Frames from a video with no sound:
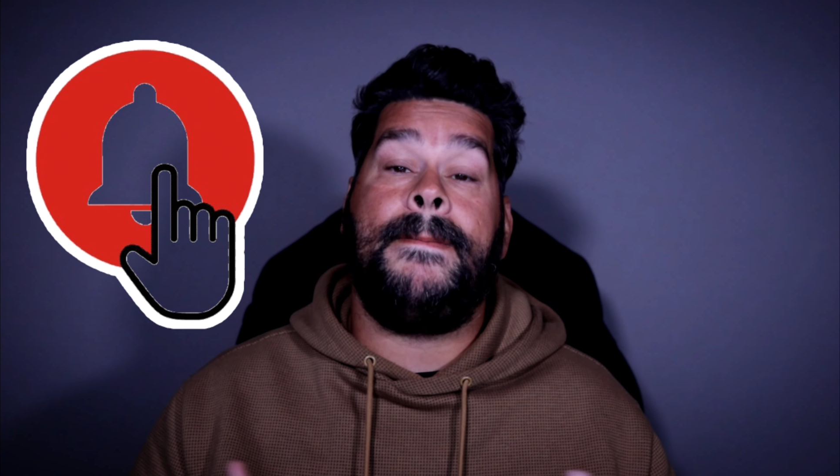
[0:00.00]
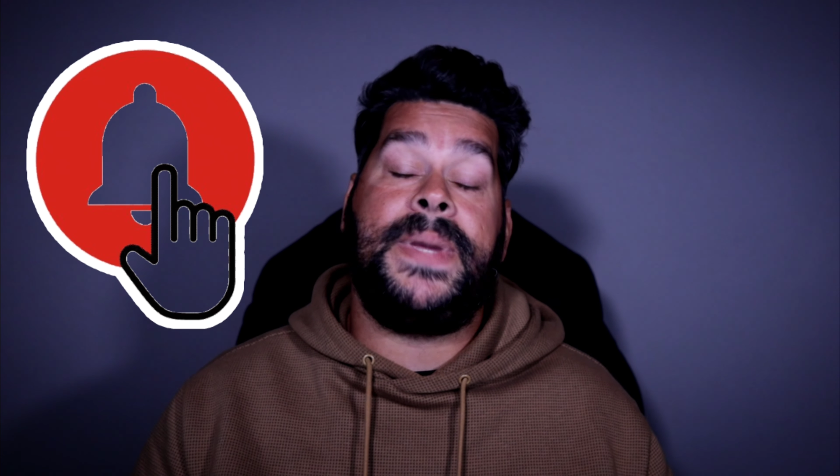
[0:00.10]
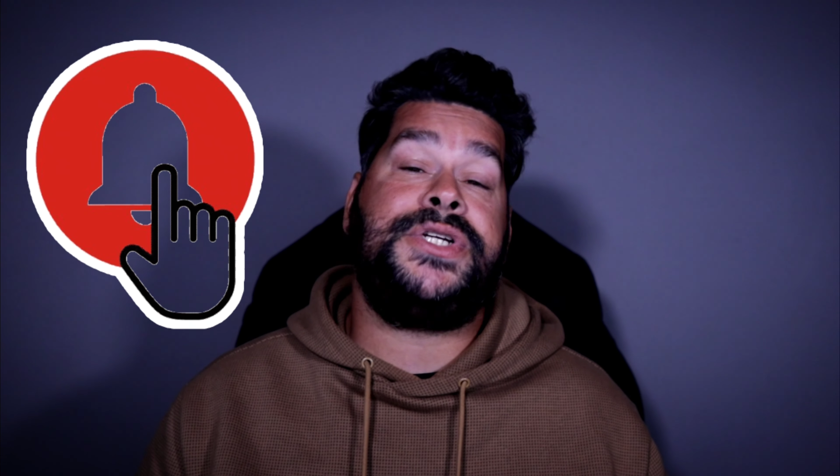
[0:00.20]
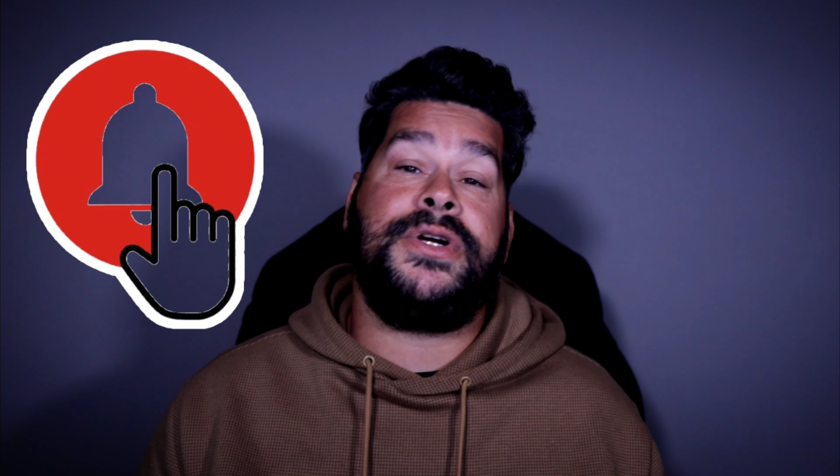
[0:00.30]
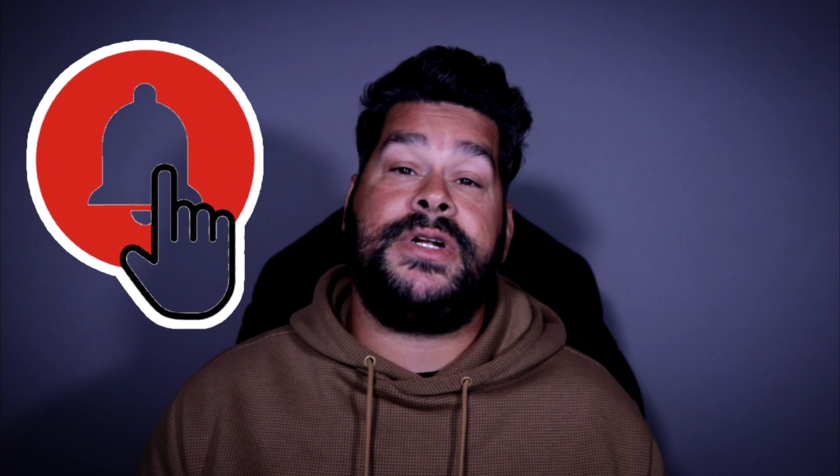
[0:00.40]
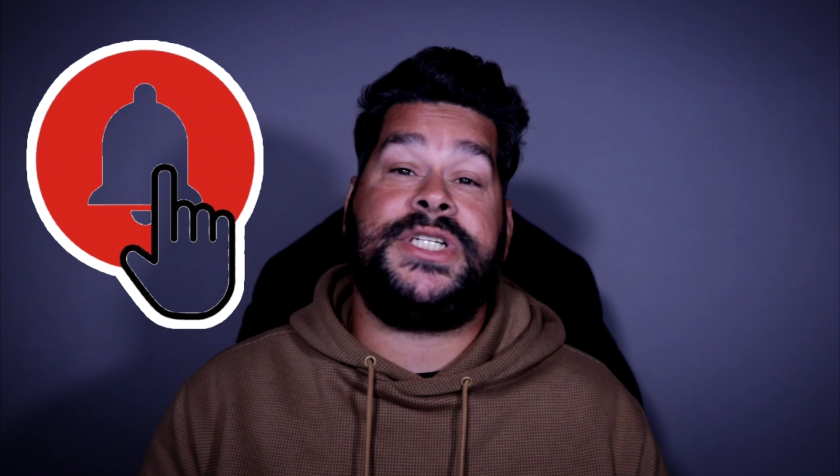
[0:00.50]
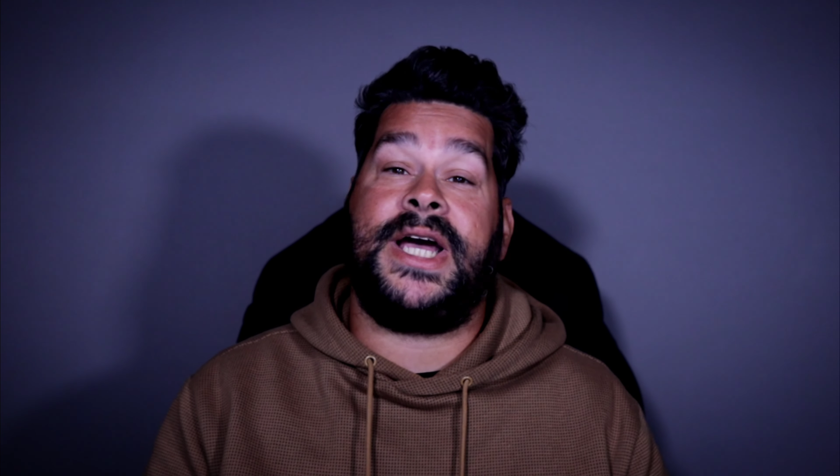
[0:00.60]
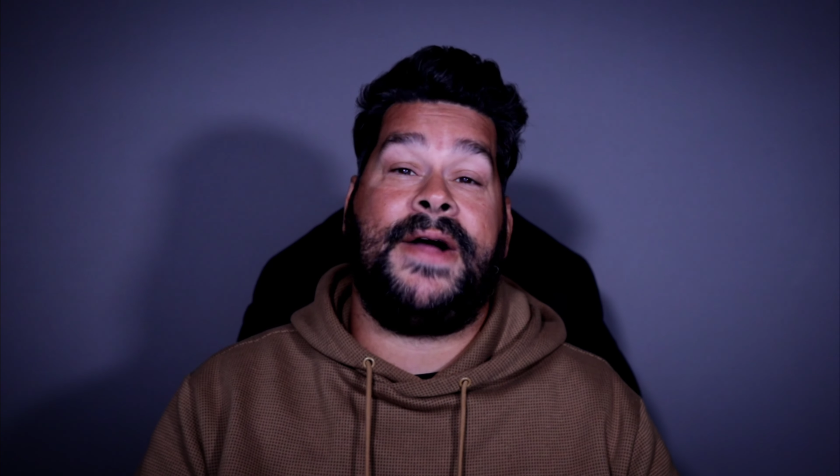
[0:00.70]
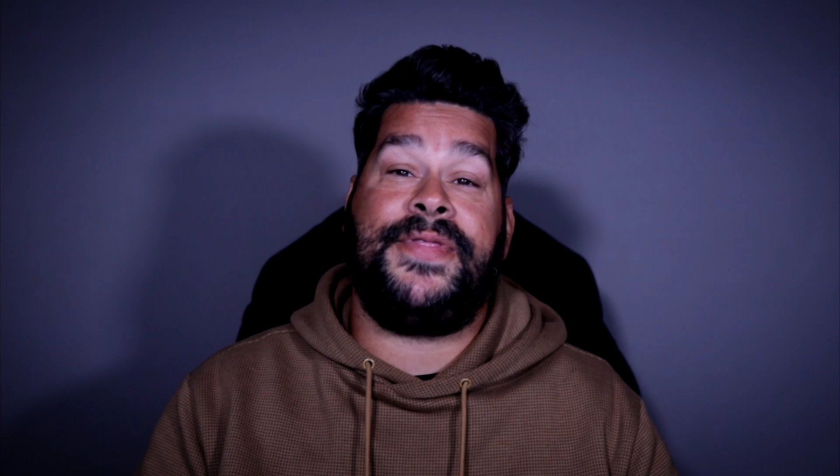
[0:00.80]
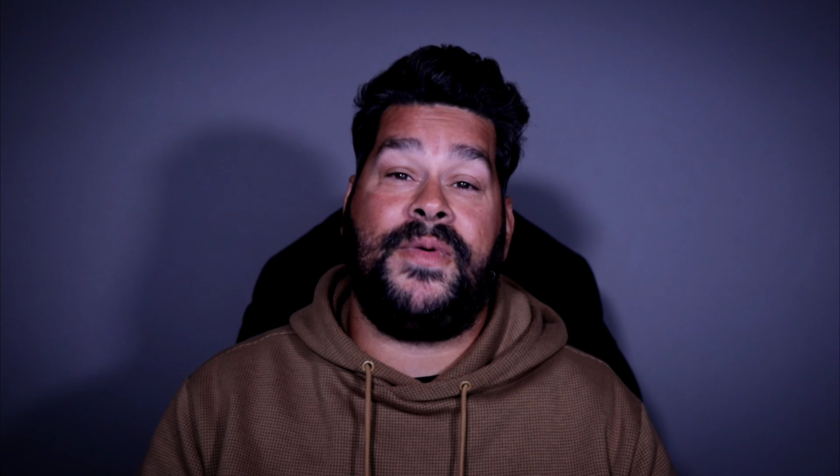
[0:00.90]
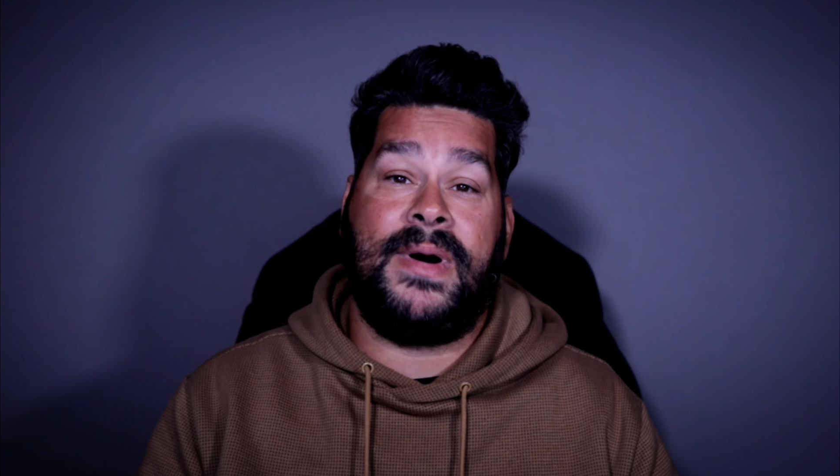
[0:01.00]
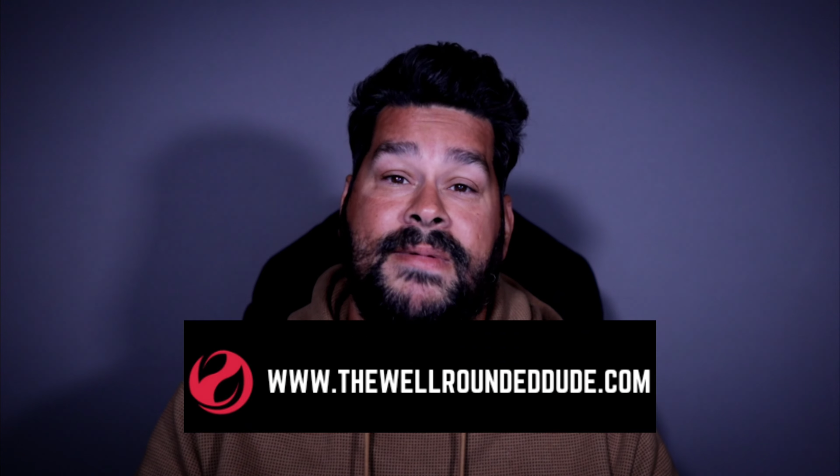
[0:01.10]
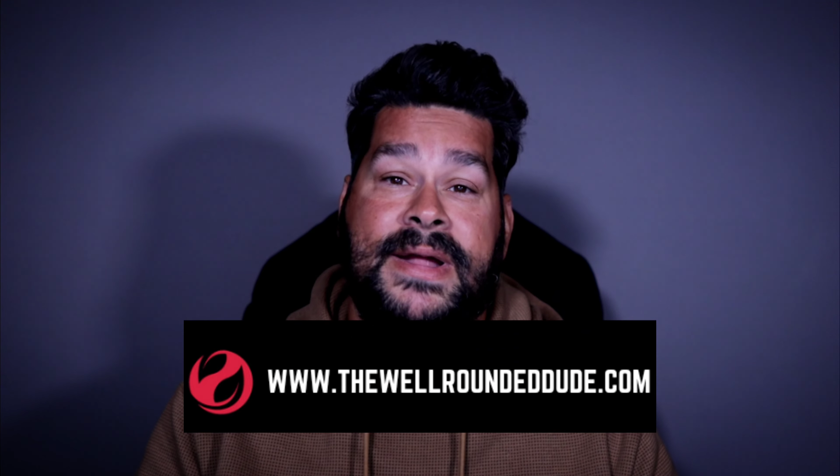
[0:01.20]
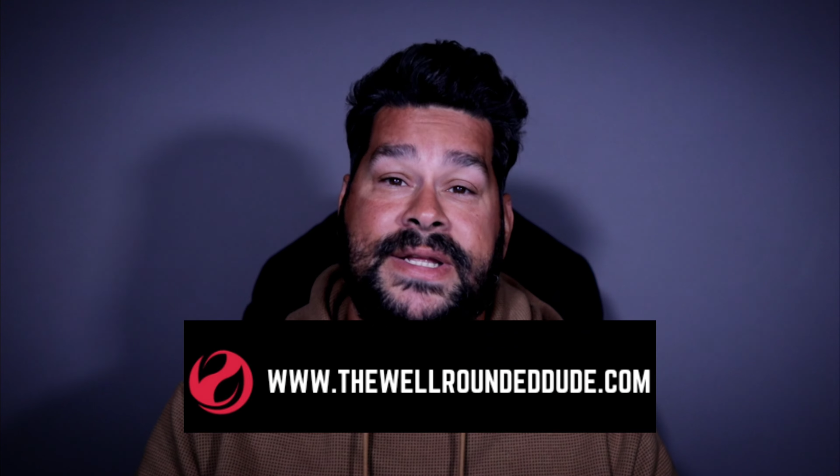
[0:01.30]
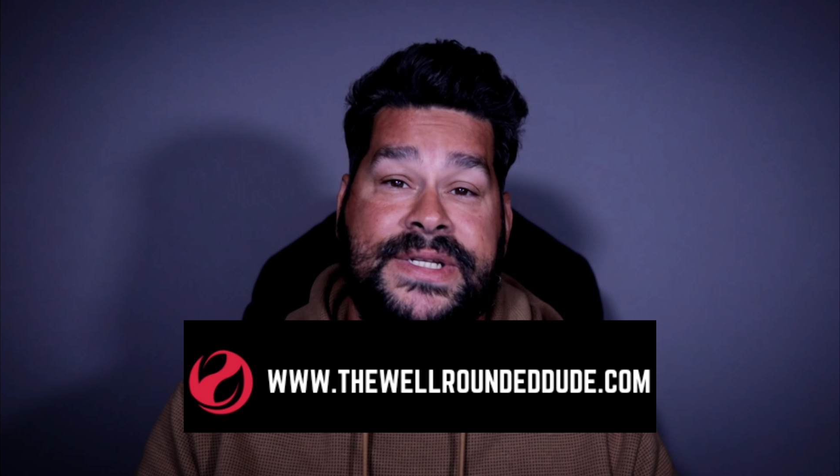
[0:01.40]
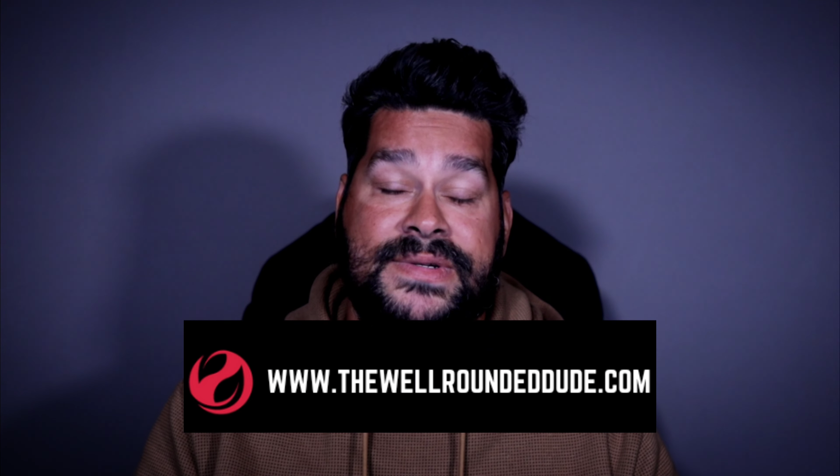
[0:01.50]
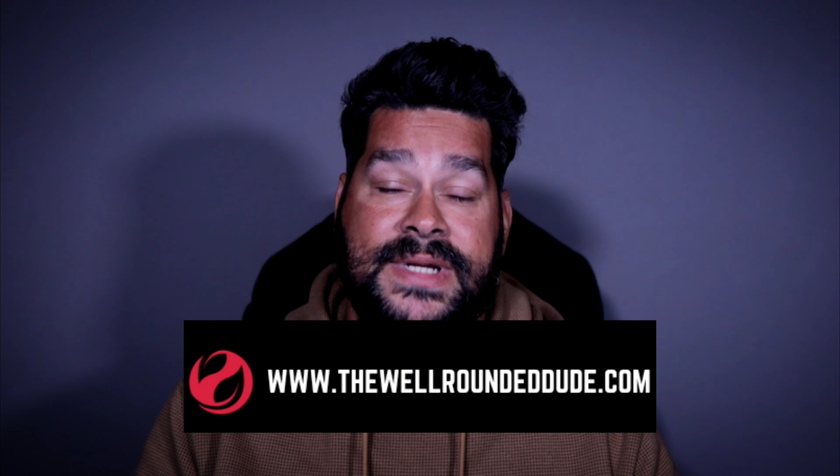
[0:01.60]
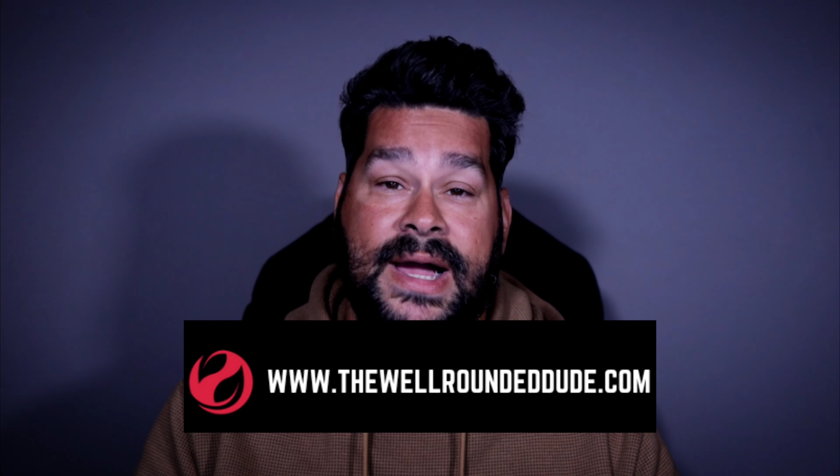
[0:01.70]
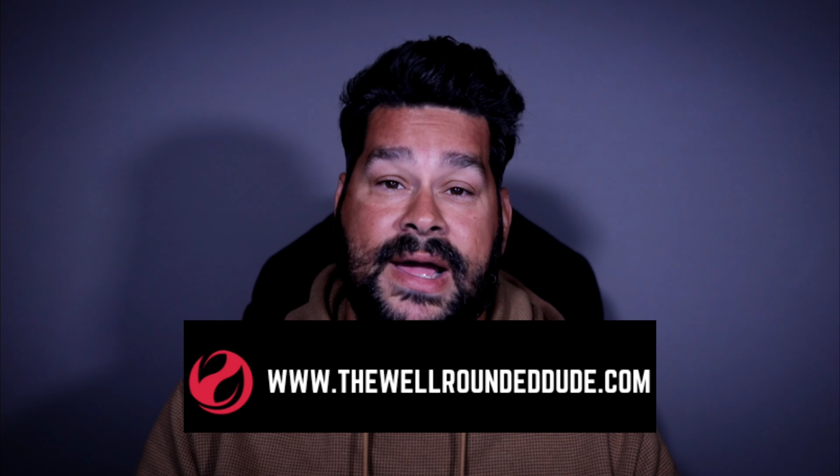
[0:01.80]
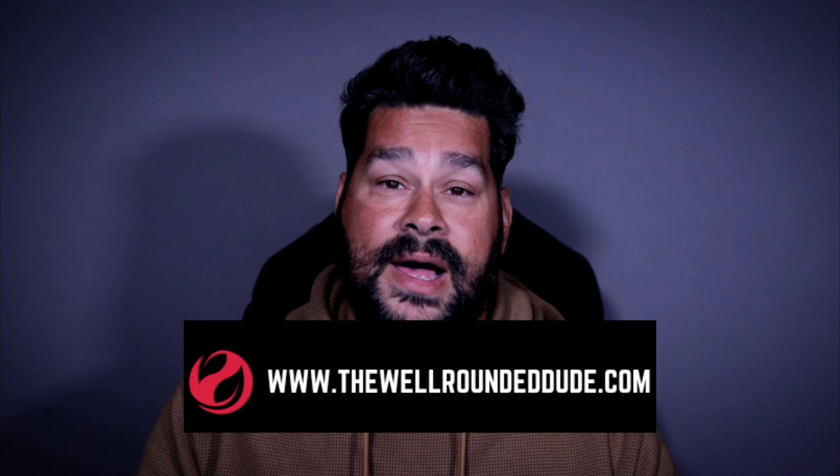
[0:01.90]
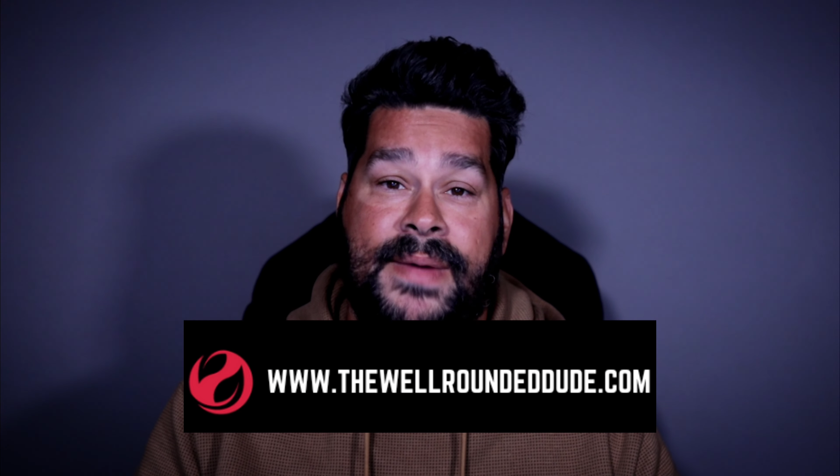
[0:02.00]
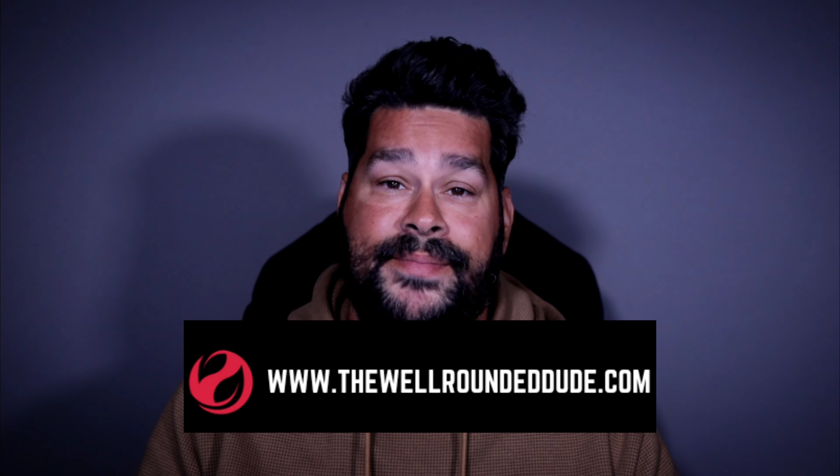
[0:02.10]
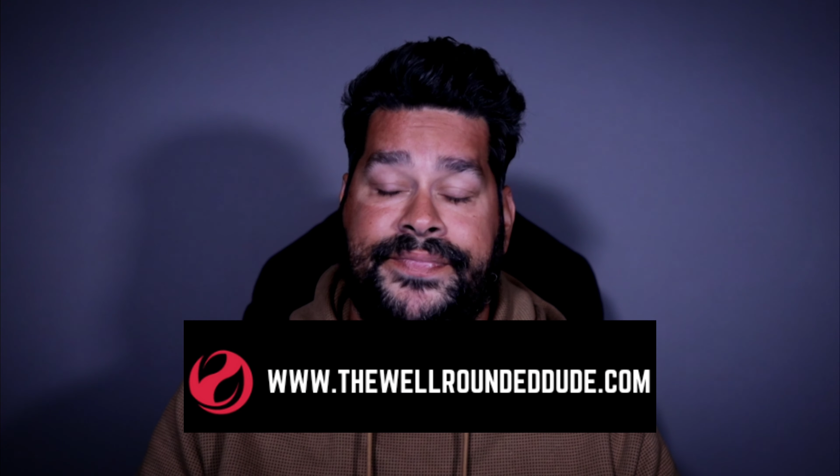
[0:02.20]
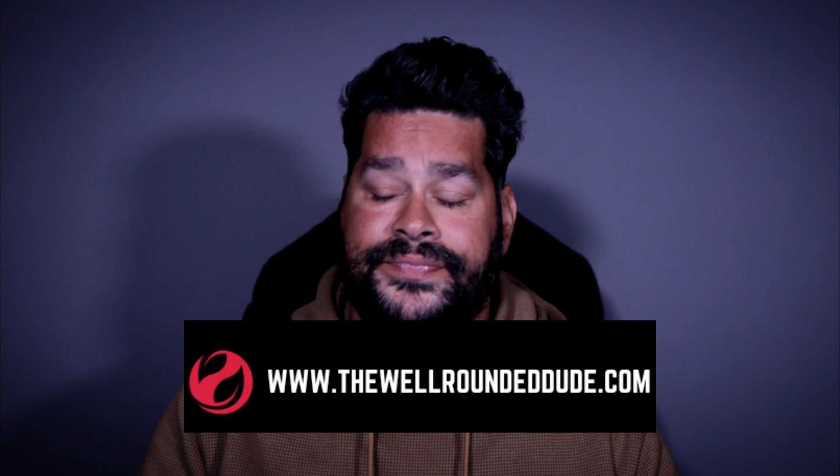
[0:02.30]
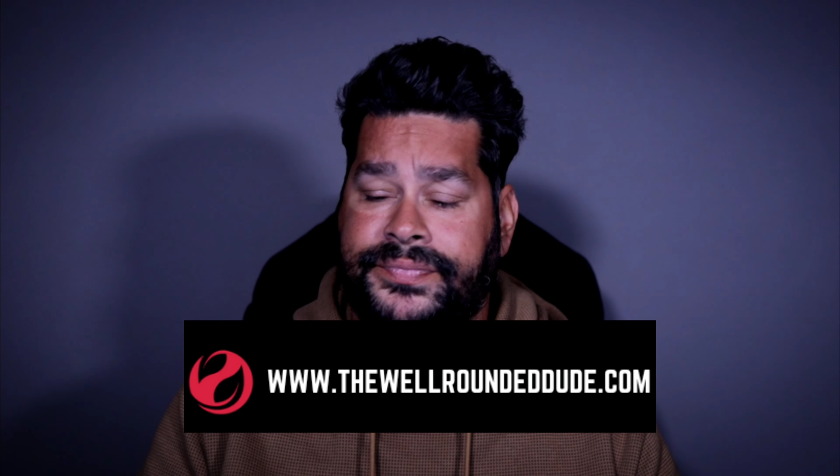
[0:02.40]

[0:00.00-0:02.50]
Be sure to check out the well rounded dude dot com.